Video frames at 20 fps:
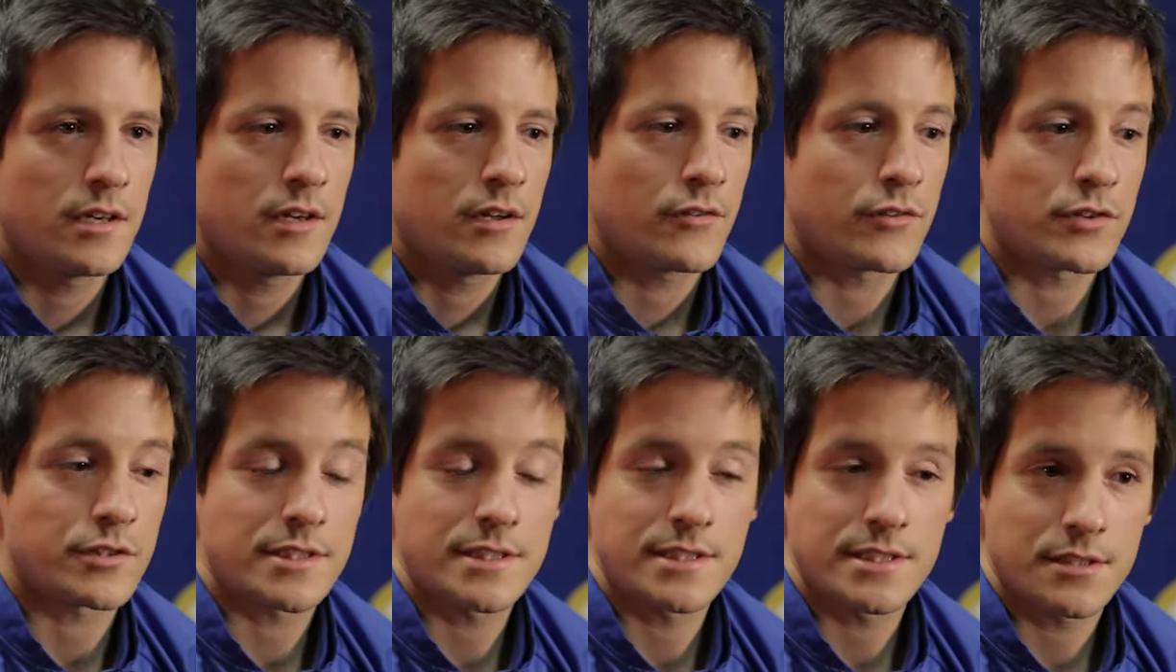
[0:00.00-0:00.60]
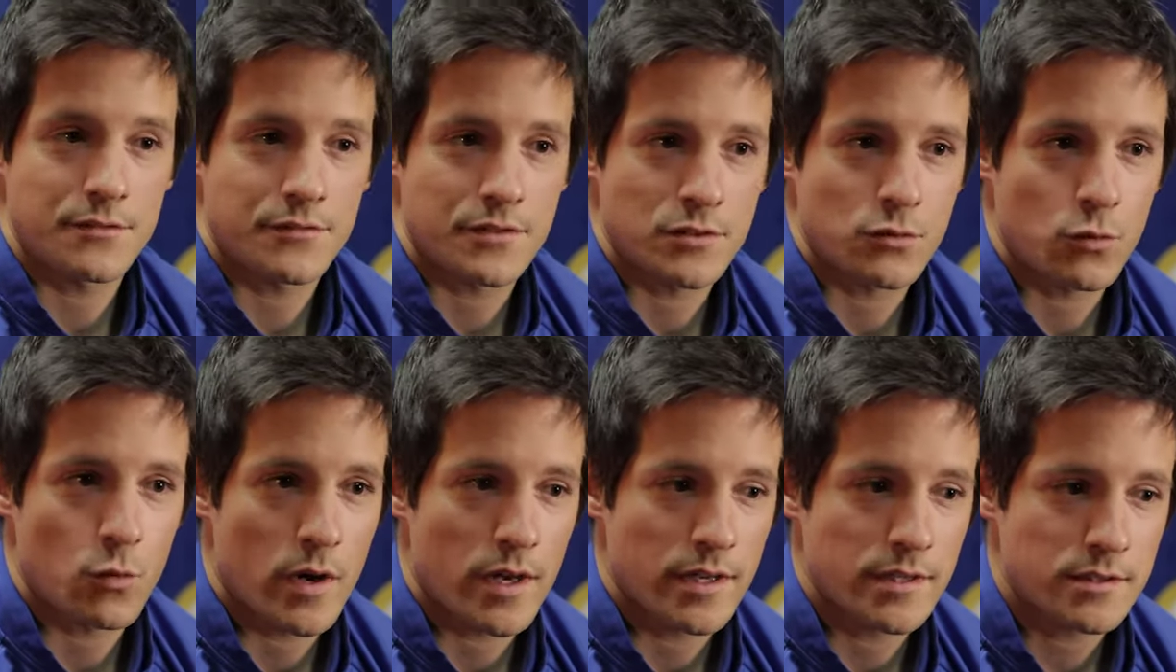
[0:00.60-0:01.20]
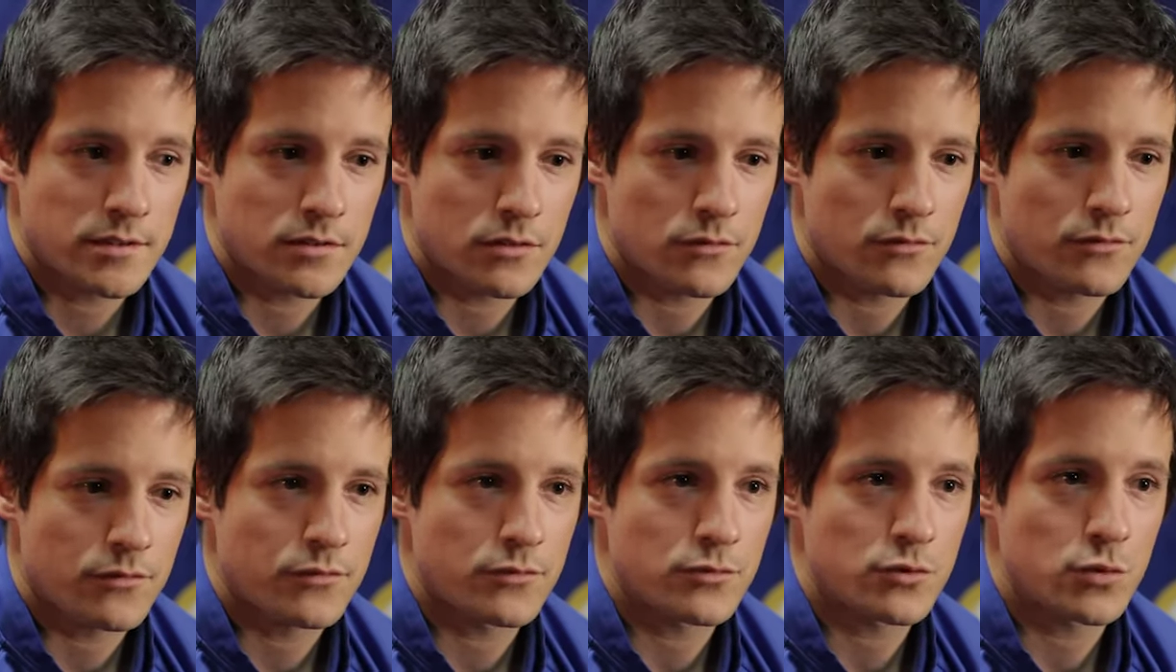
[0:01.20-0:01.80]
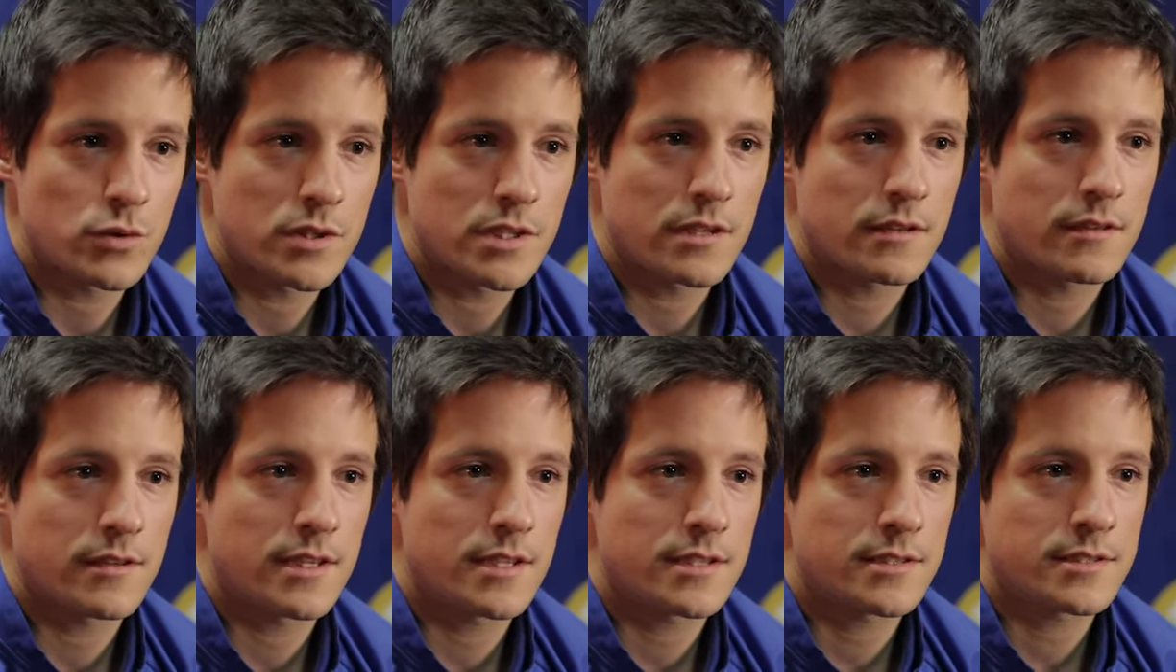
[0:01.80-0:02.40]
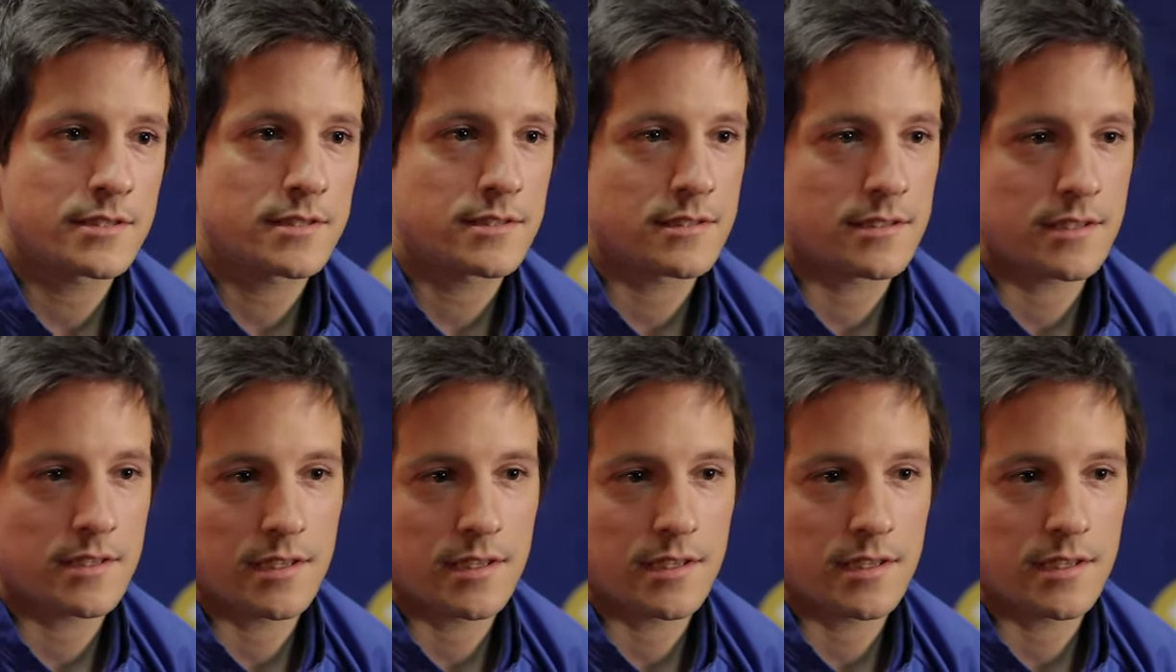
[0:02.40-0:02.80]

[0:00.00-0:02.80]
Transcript: 13 different ways of doing things,